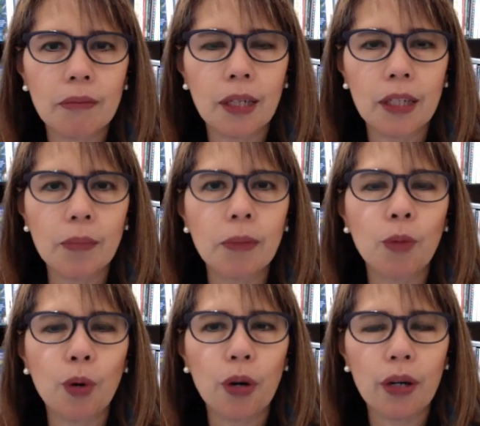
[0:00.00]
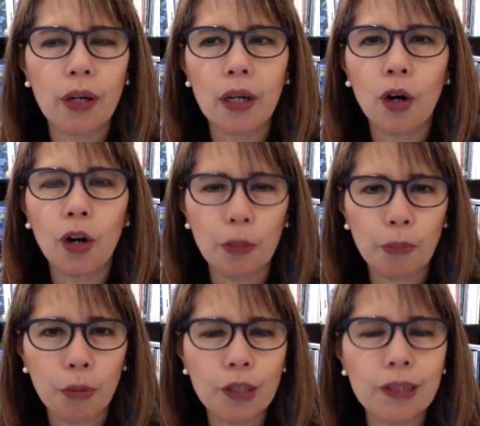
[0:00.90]
a little bit more on the
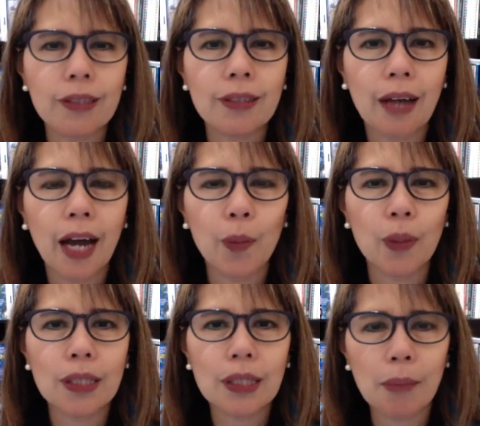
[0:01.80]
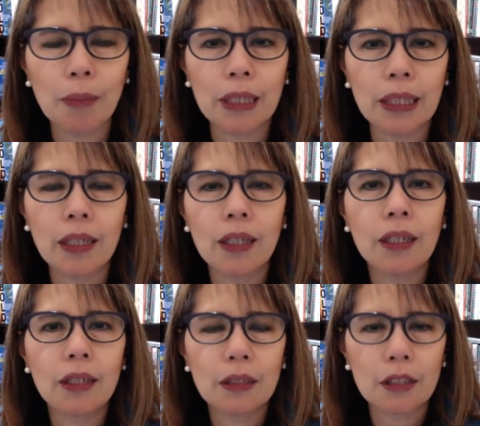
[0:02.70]
personal side where somebody
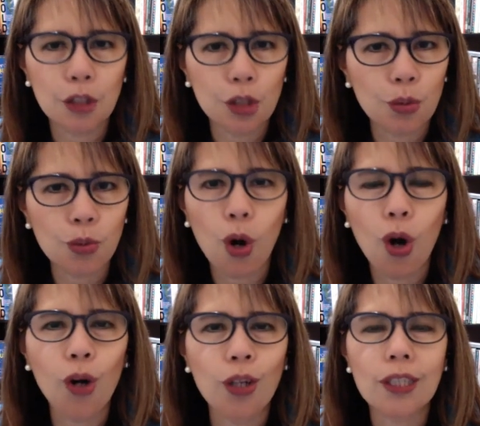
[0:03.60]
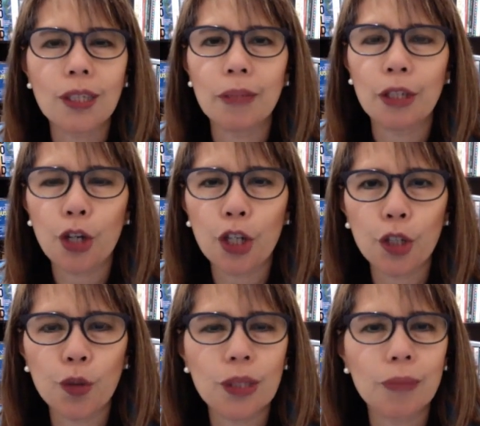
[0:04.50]
did you wrong or somebody hurt you,
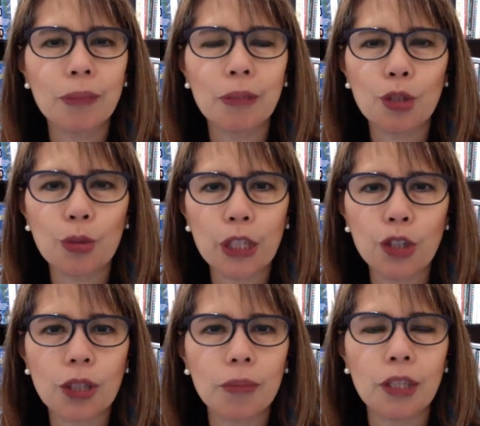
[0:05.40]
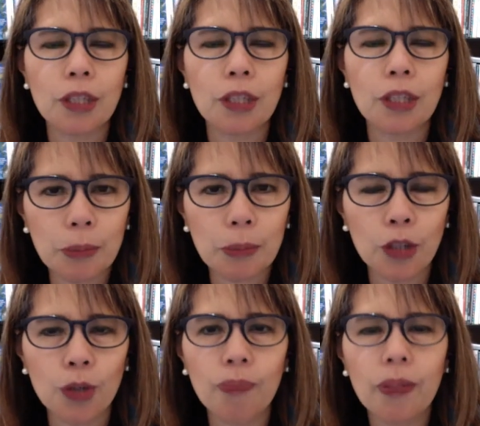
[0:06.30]
somebody betrayed you, somebody gossiped about
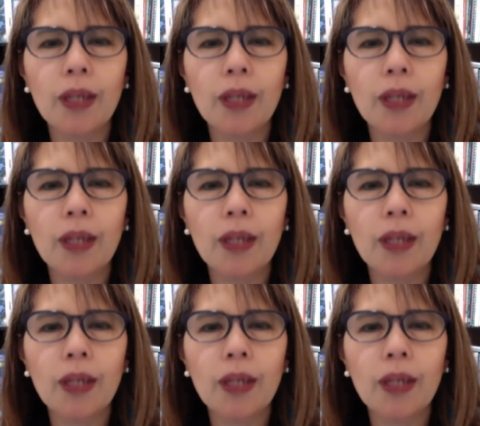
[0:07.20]
you.